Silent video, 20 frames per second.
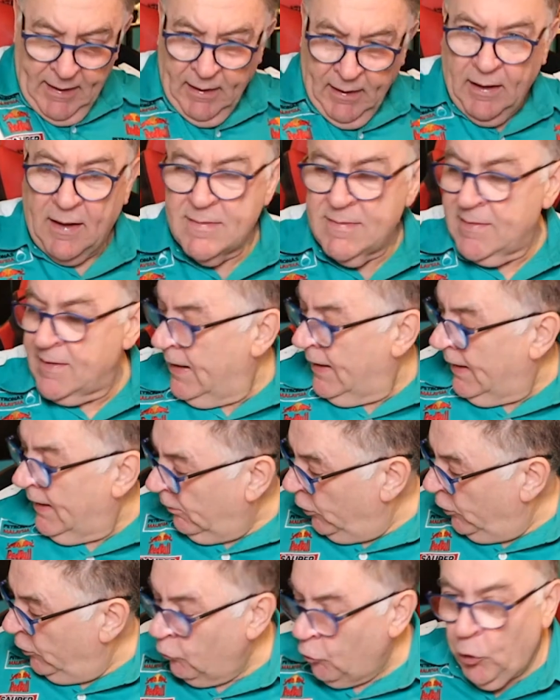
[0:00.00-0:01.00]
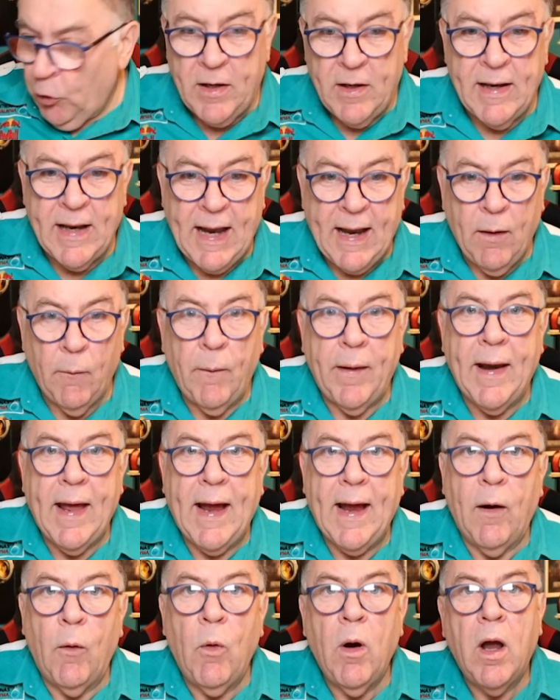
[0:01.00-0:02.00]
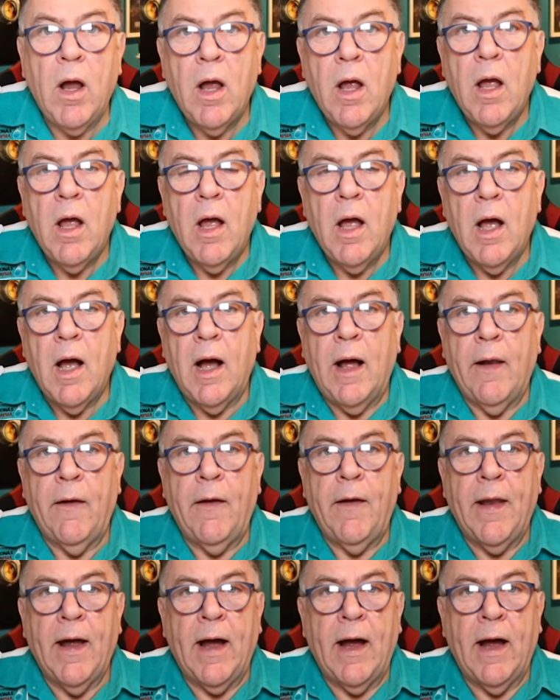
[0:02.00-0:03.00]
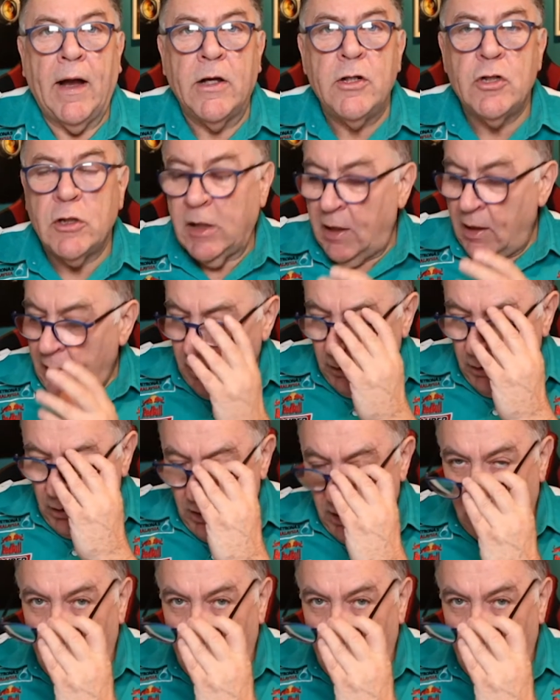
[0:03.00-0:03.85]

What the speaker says: Like I say, I'm going to run it down now, and I shall